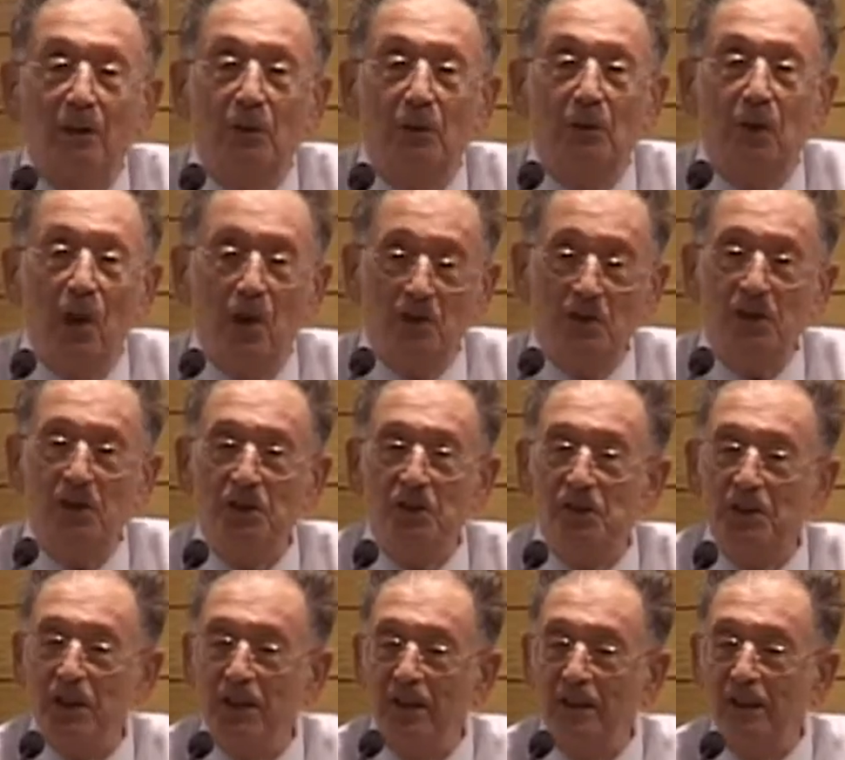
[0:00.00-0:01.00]
to
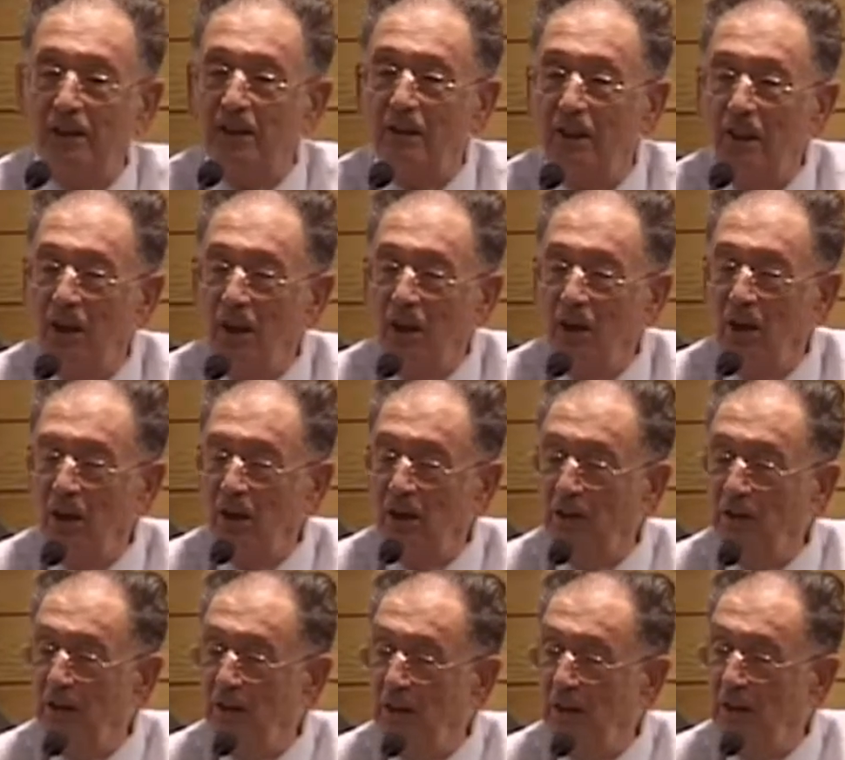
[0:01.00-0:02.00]
concentrate
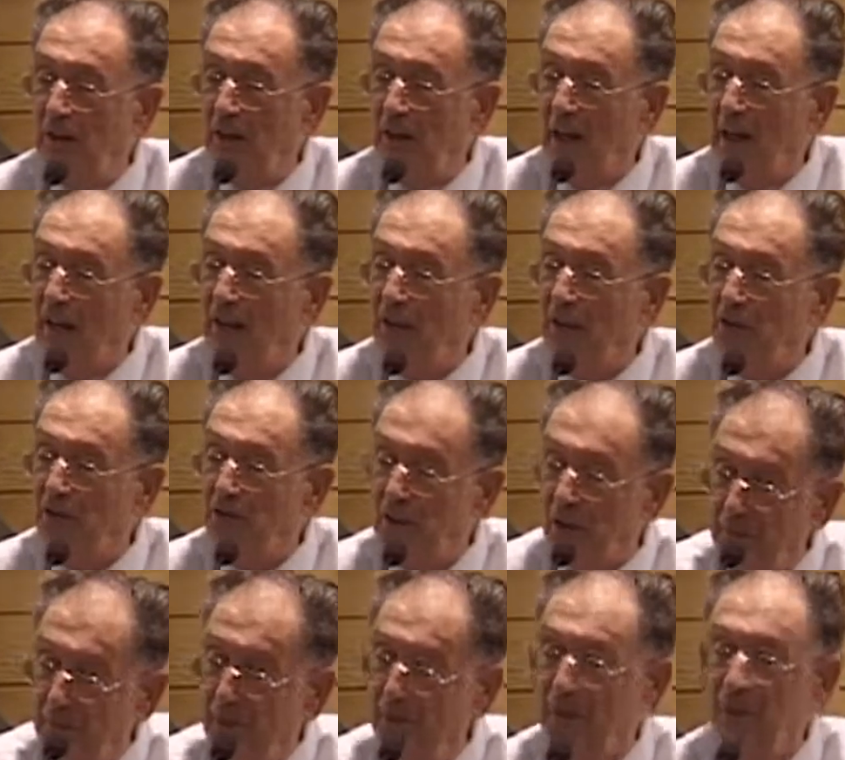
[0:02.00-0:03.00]
on
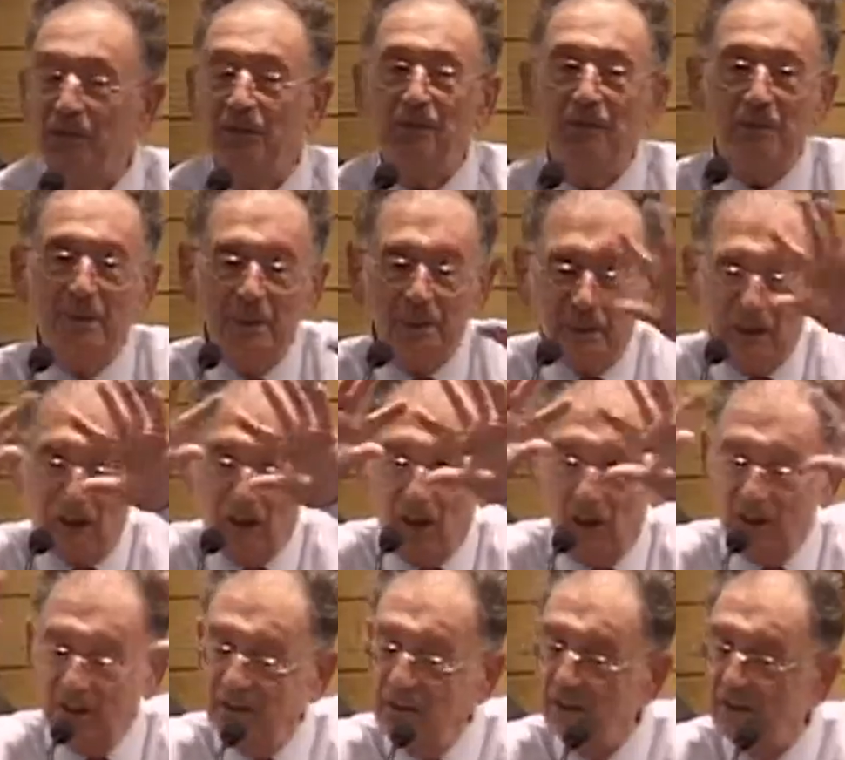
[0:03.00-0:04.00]
anti-Semitism in the
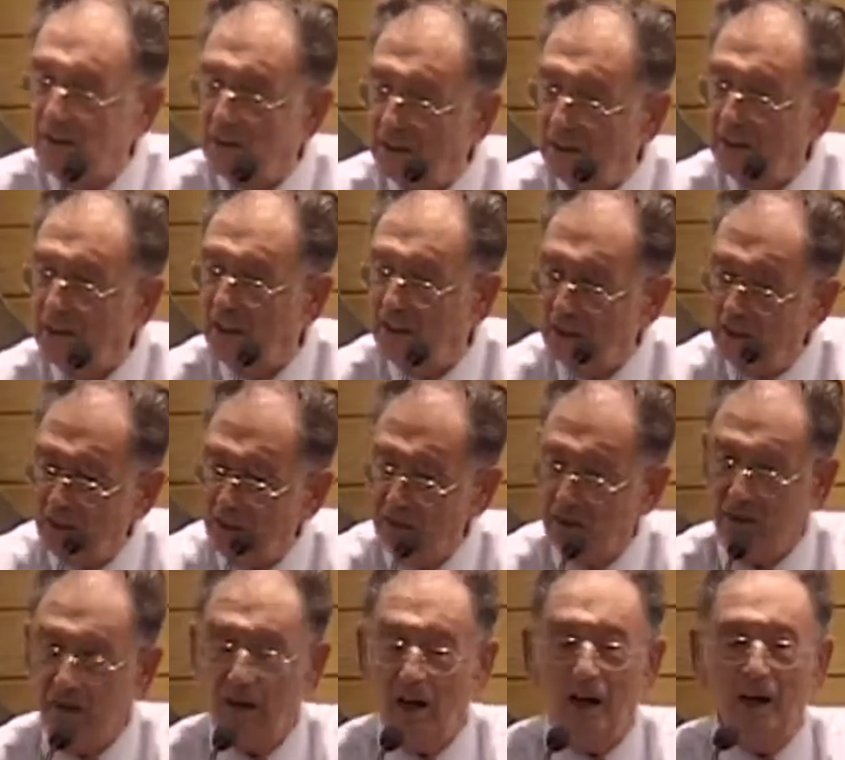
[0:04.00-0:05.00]
context that I
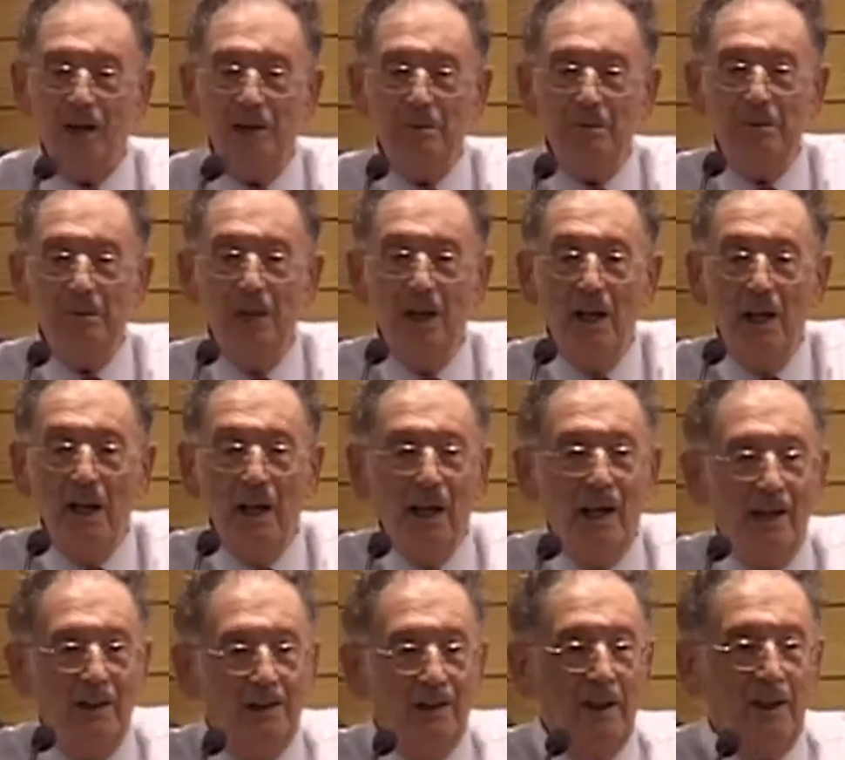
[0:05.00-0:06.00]
described,
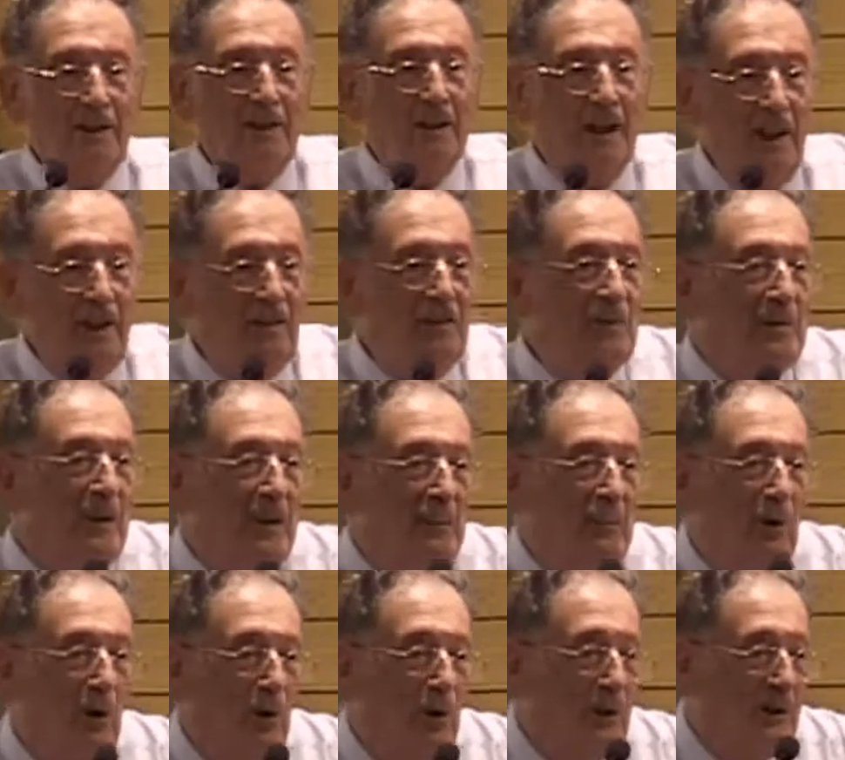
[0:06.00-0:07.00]
and then gave me
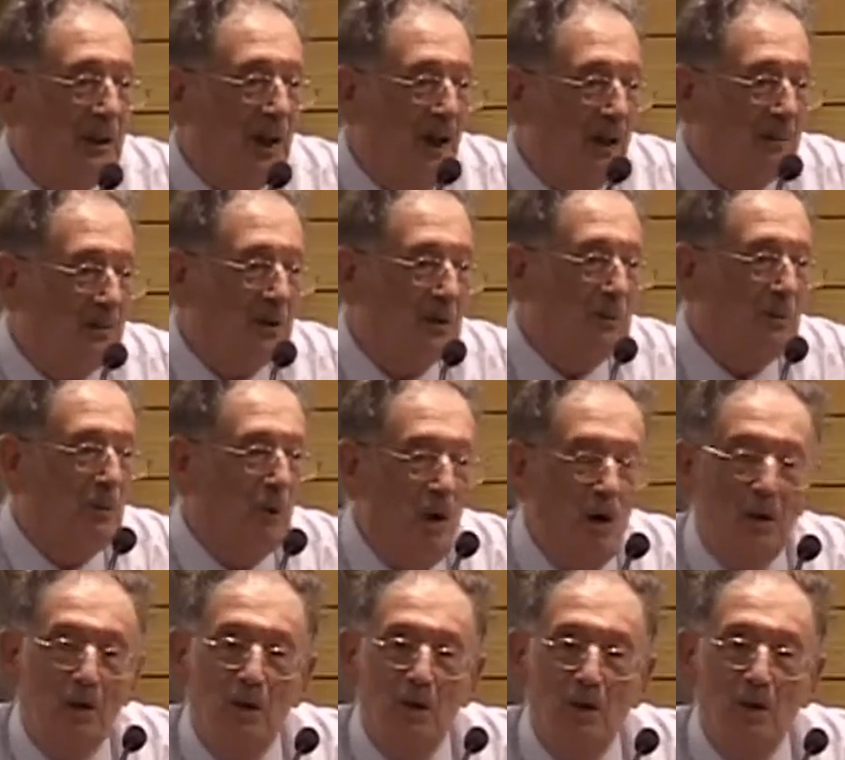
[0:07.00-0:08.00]
more time
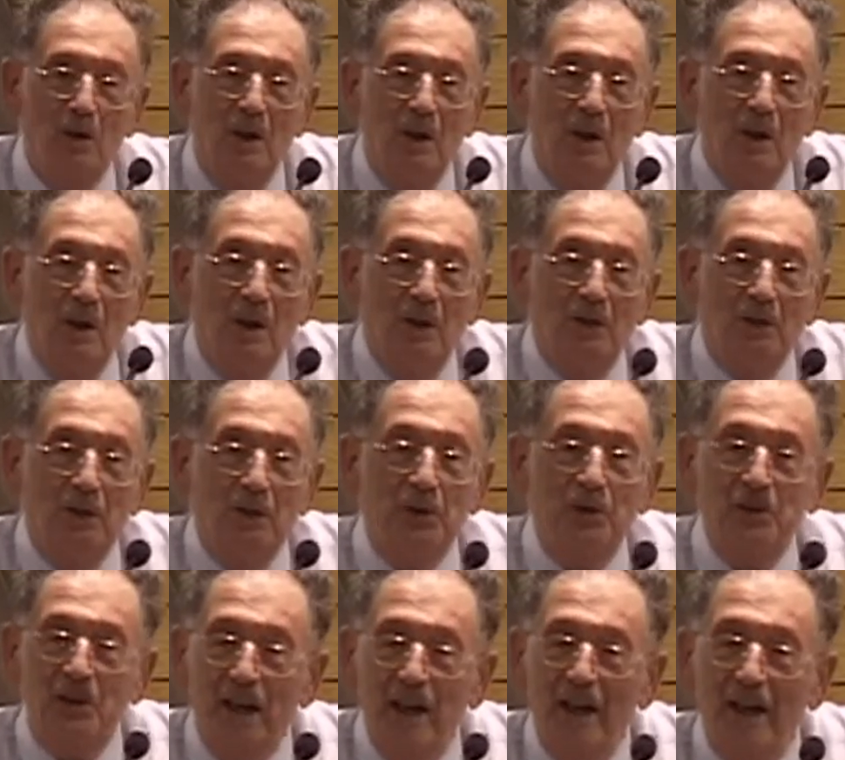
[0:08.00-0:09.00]
tomorrow to
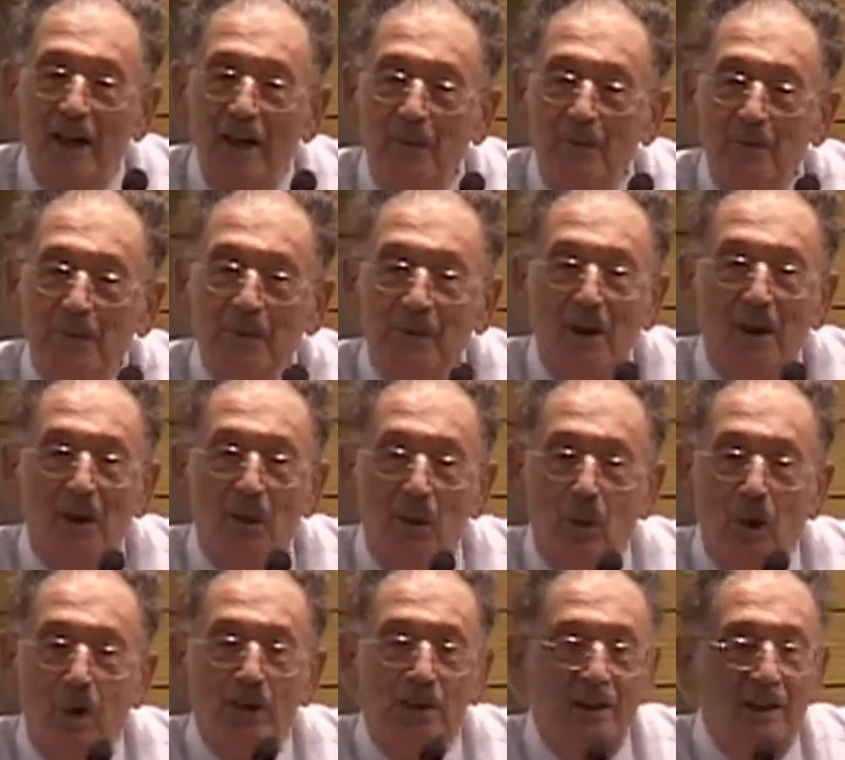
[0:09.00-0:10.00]
say
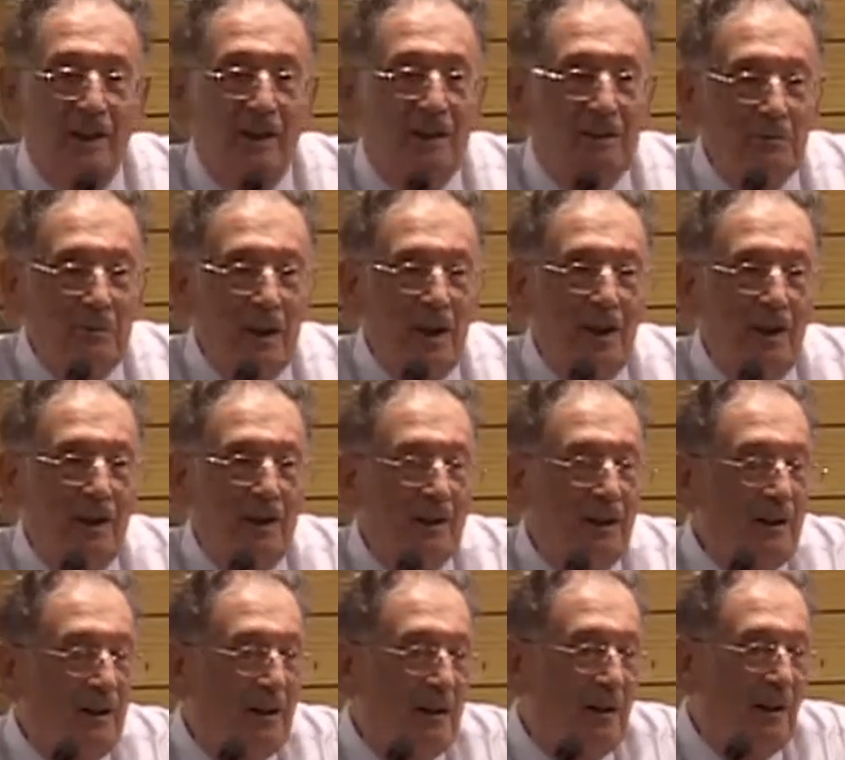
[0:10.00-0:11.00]
what in
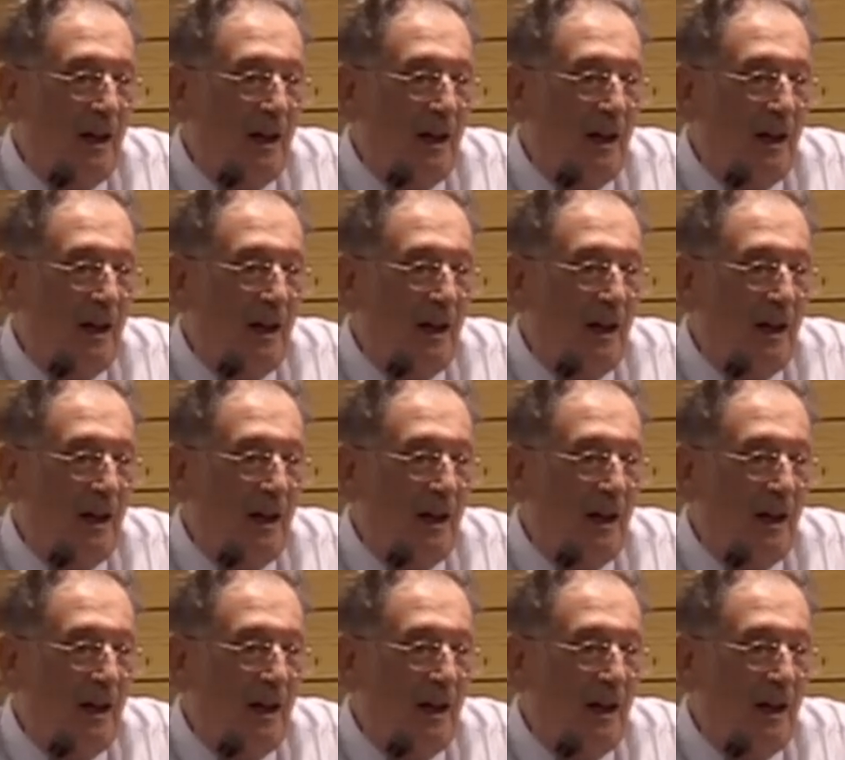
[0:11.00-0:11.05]
my